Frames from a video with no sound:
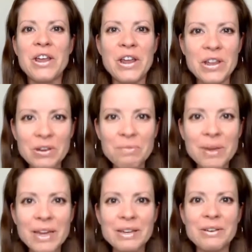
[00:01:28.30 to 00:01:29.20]
You
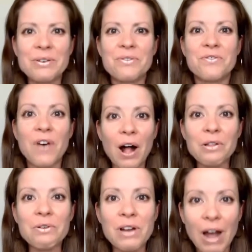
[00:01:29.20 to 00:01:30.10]
be you,
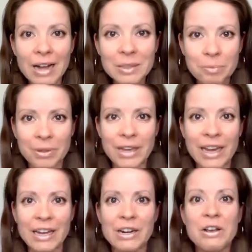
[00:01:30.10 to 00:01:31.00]
follow God's
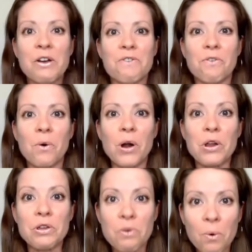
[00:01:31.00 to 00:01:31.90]
plan for
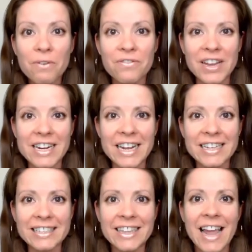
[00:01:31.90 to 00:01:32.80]
your
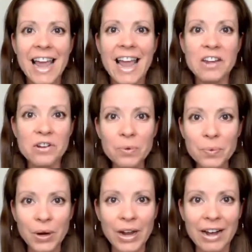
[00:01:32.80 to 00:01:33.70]
fitness and your
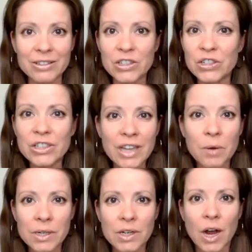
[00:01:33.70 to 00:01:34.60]
workouts, just like
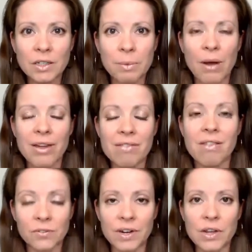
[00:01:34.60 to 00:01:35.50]
we talked about in
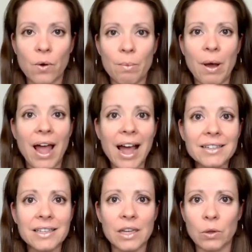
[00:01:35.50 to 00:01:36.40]
the video about
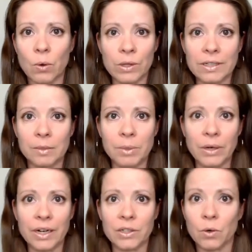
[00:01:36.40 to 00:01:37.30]
asking the Holy
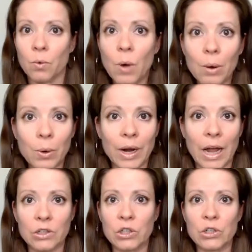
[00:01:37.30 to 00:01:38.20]
Spirit what
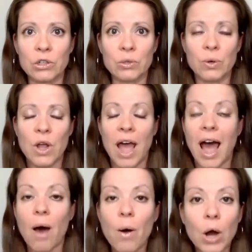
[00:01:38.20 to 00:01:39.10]
workout to do,
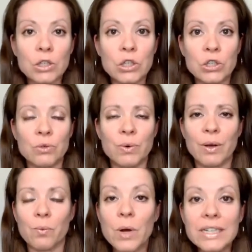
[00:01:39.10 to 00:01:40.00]
how hard to do
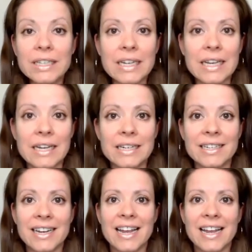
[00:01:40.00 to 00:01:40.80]
it, what to eat.